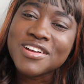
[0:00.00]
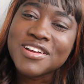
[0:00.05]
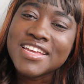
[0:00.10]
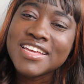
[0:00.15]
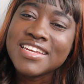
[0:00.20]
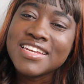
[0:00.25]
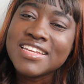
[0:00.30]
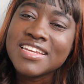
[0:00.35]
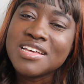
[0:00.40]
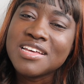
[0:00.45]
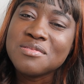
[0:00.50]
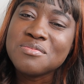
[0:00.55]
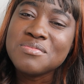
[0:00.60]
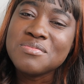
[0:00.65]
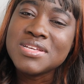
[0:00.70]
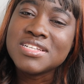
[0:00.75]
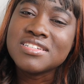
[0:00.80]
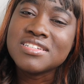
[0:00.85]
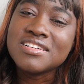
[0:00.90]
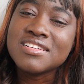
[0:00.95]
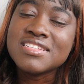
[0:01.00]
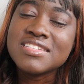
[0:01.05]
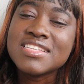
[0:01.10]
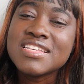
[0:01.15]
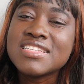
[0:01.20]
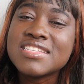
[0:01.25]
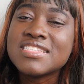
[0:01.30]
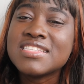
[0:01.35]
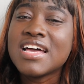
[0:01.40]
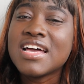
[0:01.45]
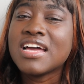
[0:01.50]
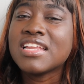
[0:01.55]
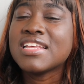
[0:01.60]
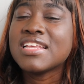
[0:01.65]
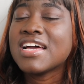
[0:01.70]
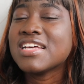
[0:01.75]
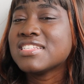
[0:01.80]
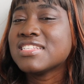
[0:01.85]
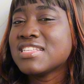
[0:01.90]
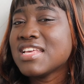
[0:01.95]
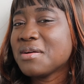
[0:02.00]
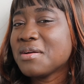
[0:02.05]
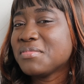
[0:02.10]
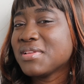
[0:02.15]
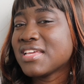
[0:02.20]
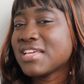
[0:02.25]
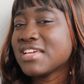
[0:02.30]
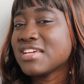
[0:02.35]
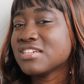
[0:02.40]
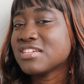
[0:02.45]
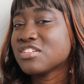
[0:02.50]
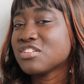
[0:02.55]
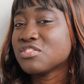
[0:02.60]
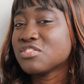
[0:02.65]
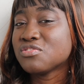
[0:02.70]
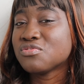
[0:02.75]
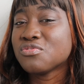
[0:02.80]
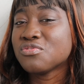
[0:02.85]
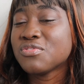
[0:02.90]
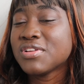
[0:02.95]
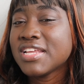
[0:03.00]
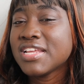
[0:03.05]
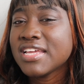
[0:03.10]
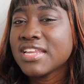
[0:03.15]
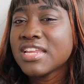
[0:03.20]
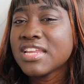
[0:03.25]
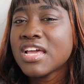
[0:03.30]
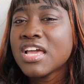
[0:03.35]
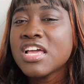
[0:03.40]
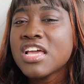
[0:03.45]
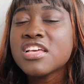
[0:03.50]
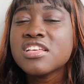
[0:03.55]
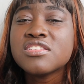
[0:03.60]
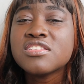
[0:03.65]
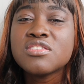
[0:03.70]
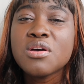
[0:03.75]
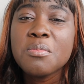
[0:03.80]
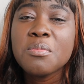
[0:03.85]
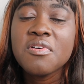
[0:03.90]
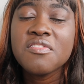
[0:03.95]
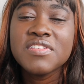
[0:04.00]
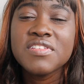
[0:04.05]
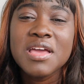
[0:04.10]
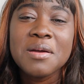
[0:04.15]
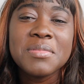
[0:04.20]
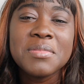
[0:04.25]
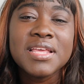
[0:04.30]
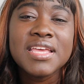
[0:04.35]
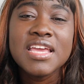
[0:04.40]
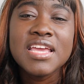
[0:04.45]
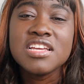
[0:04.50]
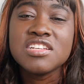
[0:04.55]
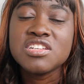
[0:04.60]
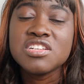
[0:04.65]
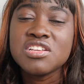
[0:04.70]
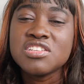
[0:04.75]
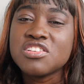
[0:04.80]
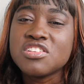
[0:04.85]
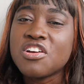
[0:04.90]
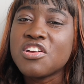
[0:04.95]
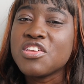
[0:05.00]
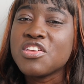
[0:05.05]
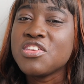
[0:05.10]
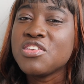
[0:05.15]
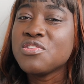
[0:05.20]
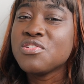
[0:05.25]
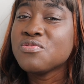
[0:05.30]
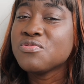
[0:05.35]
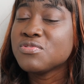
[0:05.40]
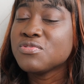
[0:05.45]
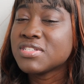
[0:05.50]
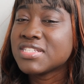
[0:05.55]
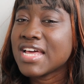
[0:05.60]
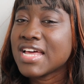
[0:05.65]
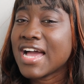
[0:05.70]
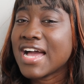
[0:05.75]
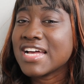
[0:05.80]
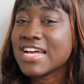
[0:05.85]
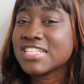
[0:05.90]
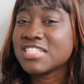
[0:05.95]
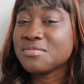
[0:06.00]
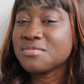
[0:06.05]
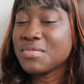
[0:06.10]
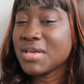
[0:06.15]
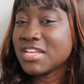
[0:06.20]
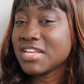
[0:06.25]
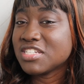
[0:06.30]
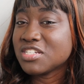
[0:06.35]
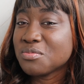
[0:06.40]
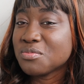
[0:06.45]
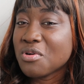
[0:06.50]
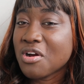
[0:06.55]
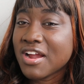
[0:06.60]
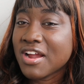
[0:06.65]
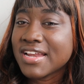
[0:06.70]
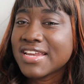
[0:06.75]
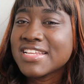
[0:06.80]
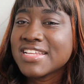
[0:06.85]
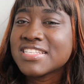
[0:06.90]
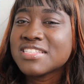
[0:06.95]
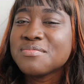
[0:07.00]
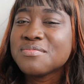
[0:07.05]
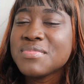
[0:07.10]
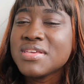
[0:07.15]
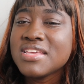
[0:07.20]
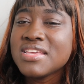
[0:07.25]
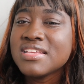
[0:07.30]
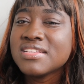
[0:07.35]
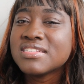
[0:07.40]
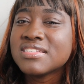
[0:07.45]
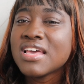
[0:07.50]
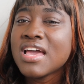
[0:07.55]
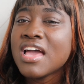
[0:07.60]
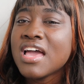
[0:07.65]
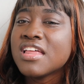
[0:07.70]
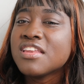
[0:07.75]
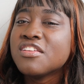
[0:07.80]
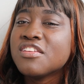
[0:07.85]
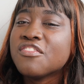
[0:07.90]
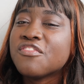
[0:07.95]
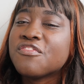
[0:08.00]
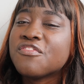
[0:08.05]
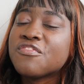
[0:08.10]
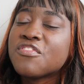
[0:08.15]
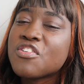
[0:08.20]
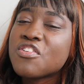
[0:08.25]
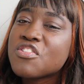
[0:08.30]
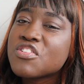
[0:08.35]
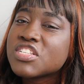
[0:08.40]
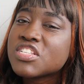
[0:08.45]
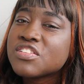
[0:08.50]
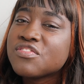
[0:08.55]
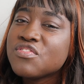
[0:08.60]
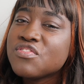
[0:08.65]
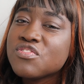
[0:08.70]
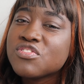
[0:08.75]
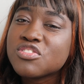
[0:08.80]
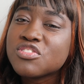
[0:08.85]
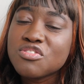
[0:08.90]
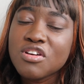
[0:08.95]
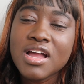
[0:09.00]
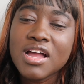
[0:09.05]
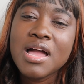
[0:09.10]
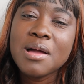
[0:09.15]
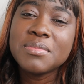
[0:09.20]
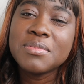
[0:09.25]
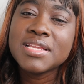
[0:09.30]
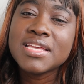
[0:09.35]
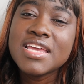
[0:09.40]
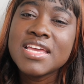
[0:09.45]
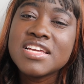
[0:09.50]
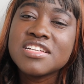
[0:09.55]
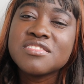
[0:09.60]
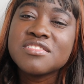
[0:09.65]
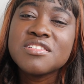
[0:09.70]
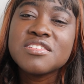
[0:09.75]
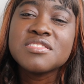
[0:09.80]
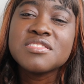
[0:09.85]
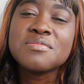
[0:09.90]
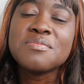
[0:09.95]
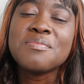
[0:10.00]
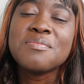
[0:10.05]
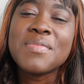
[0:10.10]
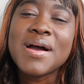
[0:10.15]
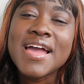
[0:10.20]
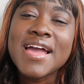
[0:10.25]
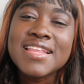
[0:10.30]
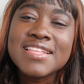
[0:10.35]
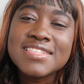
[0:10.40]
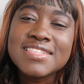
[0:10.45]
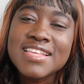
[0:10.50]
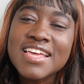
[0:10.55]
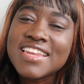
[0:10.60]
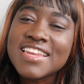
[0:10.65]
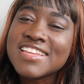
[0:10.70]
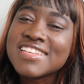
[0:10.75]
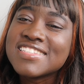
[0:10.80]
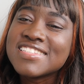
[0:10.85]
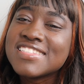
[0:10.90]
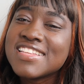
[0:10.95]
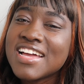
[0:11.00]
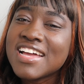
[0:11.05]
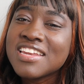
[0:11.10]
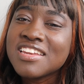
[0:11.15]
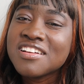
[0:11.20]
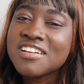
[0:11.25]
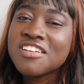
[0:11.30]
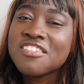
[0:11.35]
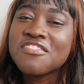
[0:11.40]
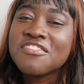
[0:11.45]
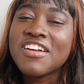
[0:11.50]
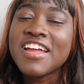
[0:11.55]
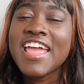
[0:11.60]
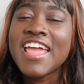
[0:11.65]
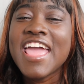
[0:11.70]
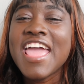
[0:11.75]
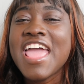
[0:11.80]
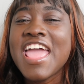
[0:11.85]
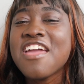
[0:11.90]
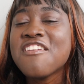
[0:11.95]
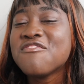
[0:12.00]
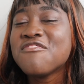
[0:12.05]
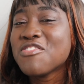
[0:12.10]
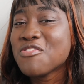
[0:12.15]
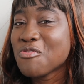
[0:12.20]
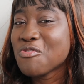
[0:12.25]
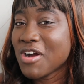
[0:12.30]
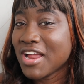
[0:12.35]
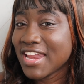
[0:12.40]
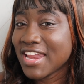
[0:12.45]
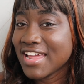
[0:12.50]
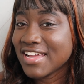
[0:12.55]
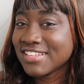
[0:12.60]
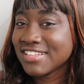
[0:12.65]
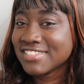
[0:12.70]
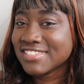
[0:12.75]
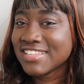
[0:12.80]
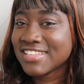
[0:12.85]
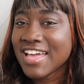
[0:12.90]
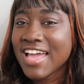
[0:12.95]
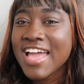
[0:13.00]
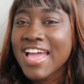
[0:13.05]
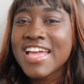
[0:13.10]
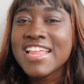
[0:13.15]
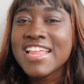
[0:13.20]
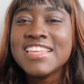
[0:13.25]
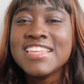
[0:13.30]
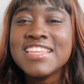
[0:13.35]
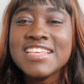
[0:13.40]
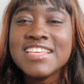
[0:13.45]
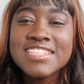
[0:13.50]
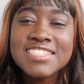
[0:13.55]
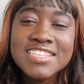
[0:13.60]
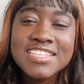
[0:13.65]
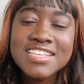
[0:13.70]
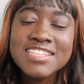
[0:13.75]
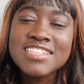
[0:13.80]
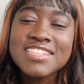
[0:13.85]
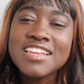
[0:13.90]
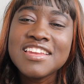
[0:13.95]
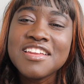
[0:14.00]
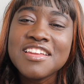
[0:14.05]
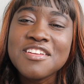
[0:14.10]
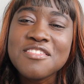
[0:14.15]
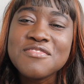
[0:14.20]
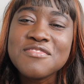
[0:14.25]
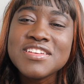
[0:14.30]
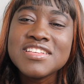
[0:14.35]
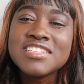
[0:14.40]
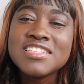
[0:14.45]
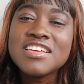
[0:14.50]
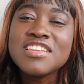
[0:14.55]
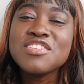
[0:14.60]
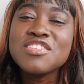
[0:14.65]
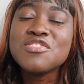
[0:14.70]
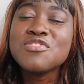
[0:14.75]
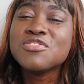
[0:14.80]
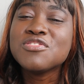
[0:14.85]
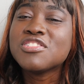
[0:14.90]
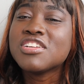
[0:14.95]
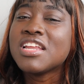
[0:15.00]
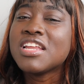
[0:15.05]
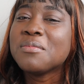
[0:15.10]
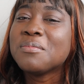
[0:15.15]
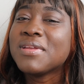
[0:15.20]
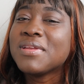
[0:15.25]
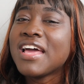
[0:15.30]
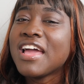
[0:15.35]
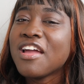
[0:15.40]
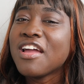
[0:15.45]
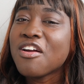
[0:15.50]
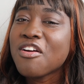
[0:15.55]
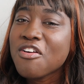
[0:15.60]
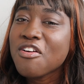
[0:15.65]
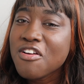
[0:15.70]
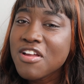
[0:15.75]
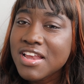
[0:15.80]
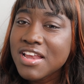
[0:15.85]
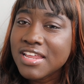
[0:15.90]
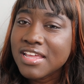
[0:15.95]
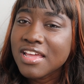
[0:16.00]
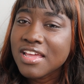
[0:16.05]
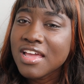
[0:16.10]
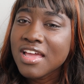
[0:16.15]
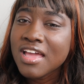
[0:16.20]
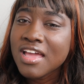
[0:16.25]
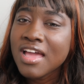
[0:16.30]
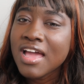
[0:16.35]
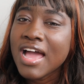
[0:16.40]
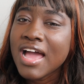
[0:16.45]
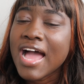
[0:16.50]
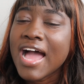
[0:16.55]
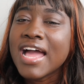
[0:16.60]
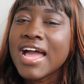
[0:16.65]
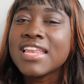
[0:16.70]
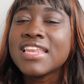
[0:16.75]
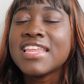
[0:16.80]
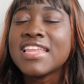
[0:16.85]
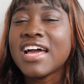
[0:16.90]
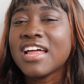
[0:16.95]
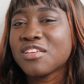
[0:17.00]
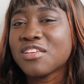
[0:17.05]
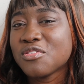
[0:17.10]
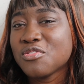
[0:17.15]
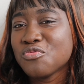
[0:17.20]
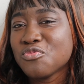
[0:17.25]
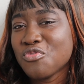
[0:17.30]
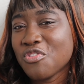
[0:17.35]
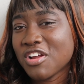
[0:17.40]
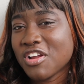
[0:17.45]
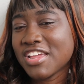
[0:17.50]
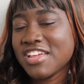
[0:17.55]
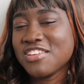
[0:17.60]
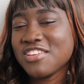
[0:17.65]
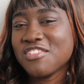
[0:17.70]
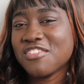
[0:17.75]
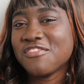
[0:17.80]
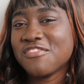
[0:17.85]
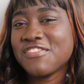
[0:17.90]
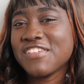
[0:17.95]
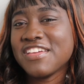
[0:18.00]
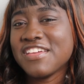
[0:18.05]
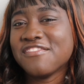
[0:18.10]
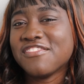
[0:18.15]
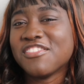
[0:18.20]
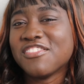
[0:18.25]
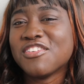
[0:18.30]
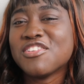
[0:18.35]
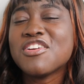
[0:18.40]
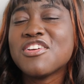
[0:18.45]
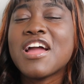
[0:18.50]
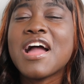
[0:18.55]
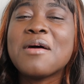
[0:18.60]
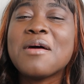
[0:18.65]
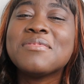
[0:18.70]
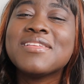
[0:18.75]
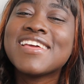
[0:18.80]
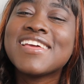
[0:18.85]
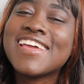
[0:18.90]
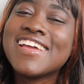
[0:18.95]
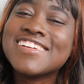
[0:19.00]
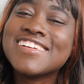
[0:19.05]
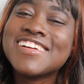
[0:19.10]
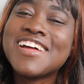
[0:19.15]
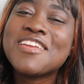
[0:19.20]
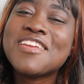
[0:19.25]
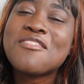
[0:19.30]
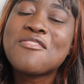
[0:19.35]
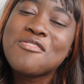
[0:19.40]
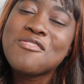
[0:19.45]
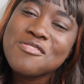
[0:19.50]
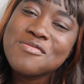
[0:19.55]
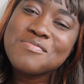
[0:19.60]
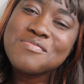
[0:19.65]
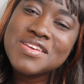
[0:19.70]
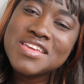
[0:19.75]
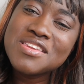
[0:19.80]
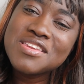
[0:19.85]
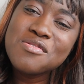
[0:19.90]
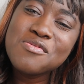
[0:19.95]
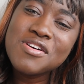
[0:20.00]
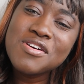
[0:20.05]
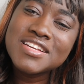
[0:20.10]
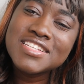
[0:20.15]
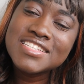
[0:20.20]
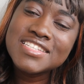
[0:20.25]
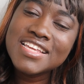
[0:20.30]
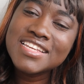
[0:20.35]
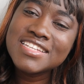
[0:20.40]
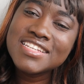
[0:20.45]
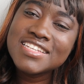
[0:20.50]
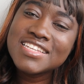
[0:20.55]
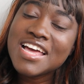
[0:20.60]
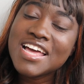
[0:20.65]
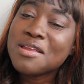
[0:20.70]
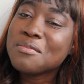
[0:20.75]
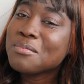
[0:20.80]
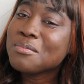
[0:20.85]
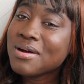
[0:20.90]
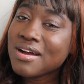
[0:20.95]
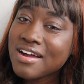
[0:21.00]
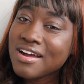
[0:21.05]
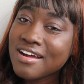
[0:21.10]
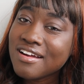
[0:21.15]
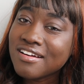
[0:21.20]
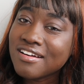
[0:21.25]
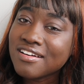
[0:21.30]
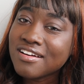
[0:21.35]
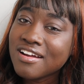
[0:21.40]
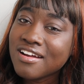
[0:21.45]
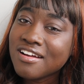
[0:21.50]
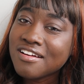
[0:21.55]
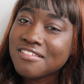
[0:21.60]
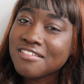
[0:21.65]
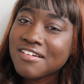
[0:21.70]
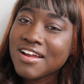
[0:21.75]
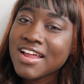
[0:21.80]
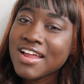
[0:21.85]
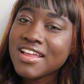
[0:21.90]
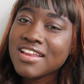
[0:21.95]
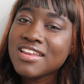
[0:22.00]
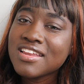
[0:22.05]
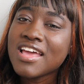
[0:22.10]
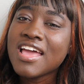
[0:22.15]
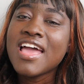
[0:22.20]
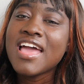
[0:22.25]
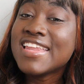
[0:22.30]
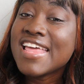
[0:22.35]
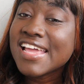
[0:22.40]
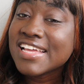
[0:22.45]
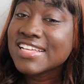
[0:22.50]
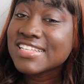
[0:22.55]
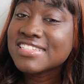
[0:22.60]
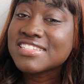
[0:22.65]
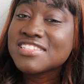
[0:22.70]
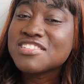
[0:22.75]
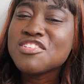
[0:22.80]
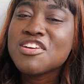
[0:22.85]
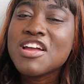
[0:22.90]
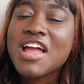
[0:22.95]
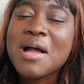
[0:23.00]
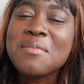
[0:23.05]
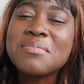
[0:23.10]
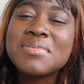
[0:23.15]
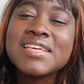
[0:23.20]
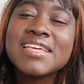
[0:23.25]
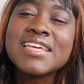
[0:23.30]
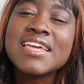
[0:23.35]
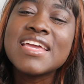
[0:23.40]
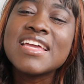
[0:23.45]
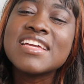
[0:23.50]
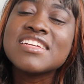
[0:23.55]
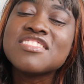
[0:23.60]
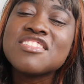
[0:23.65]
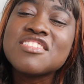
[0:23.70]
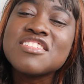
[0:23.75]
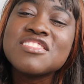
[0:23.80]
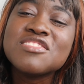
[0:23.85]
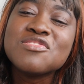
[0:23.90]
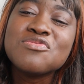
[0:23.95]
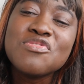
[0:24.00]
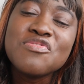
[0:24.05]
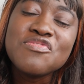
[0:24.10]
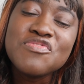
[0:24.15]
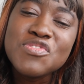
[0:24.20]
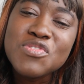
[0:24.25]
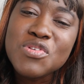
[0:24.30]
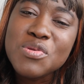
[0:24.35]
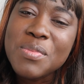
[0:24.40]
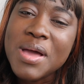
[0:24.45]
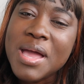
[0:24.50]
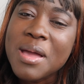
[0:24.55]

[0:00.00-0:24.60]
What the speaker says: working in admissions is that as the applications roll in, some of the applications are used as benchmark. This means the first few strong applications might set the standard for everyone else. This is another reason you should apply early, and that could work in your favor. Your application could be the one setting that bar, right? Next, your application is reviewed